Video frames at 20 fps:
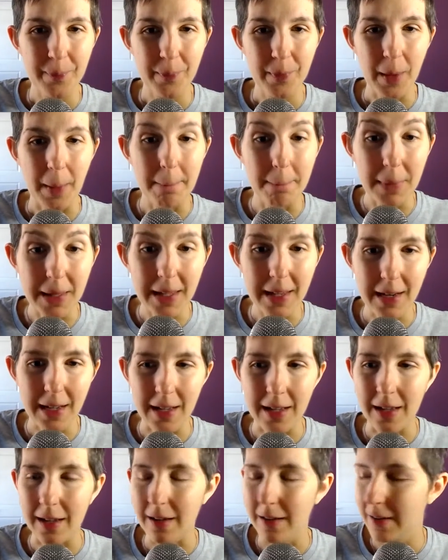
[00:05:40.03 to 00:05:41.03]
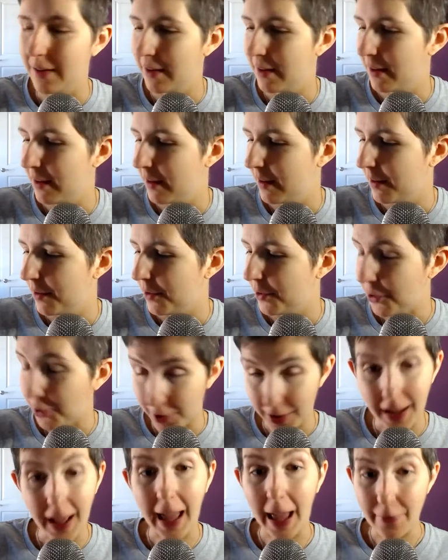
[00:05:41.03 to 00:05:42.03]
Meaning you're
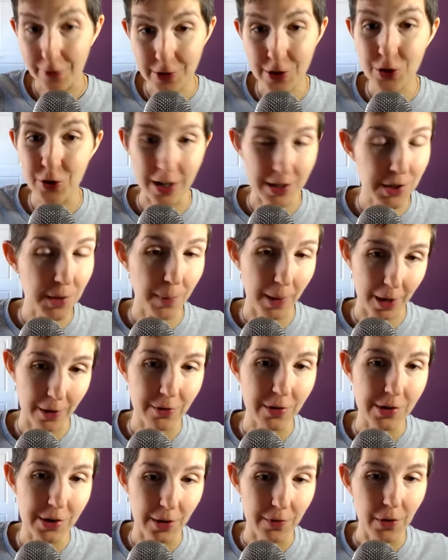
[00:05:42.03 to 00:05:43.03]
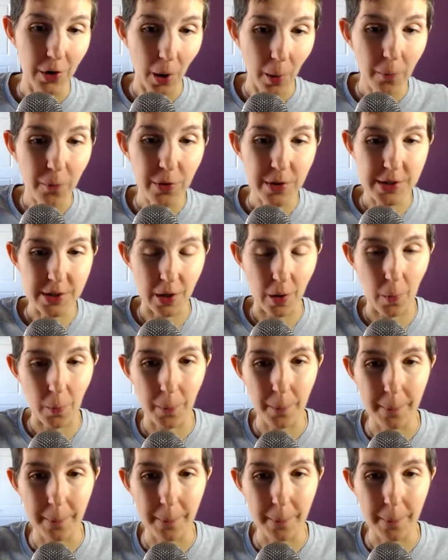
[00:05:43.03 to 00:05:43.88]
going to have to stretch the boundaries of your comfort zone.